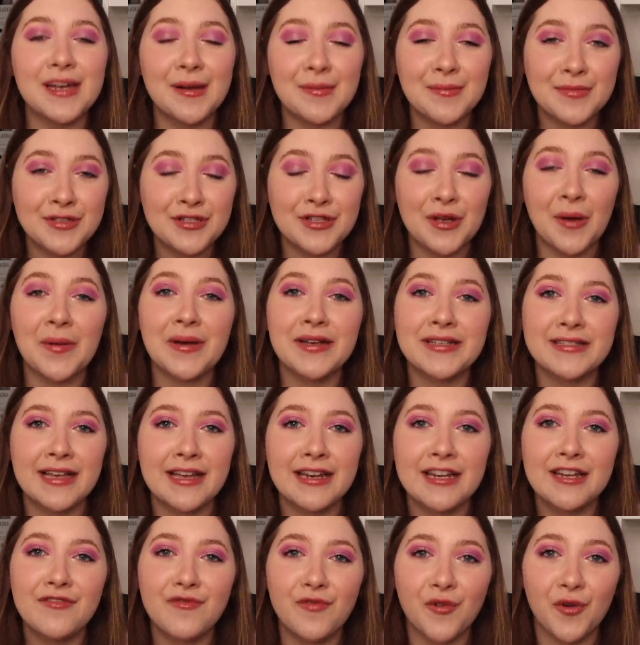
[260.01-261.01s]
and I'm so
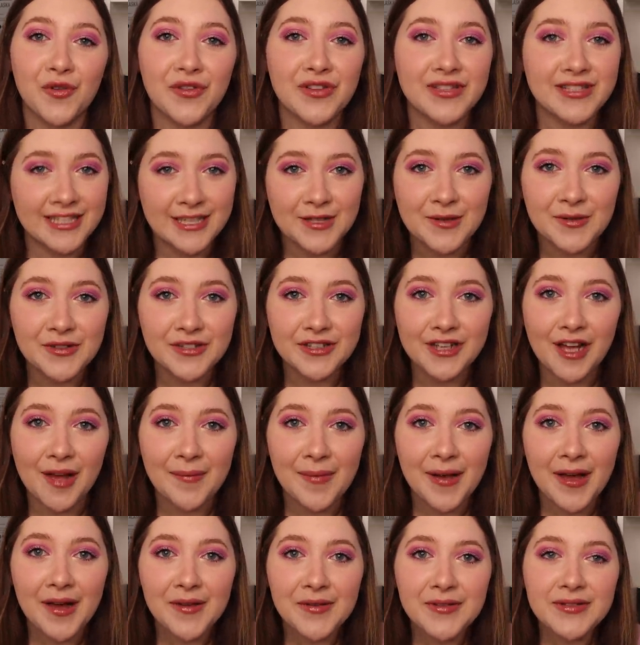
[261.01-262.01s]
excited for the sequel to
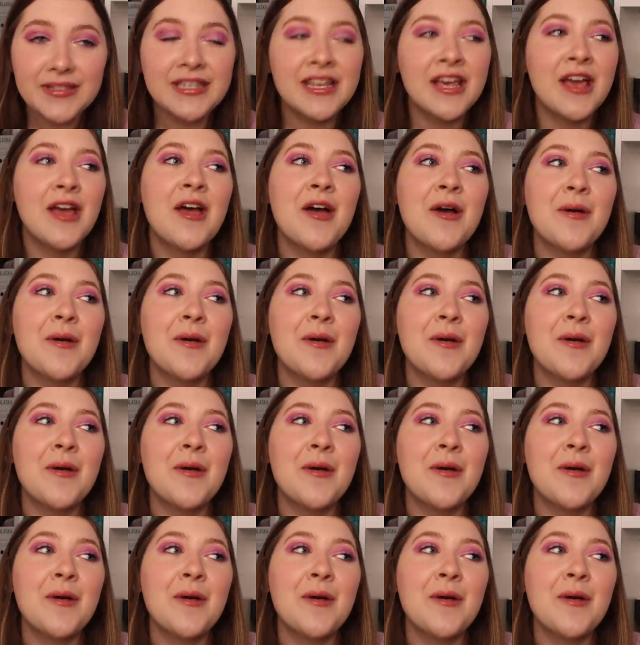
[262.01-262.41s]
come out,